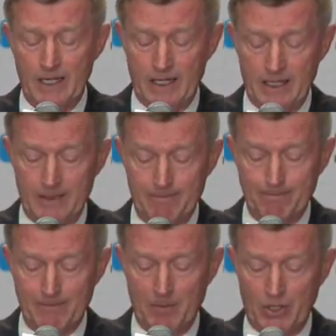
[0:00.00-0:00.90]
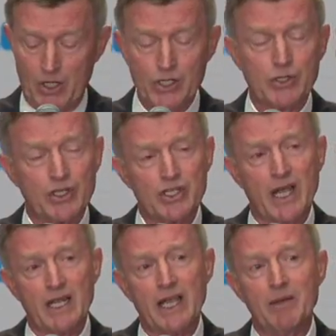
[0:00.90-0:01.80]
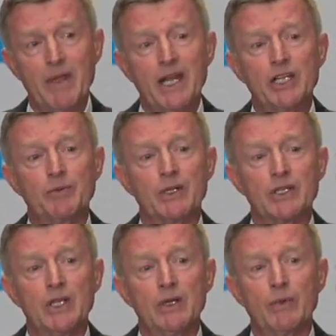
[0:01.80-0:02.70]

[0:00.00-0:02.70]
um, but also the sideline management.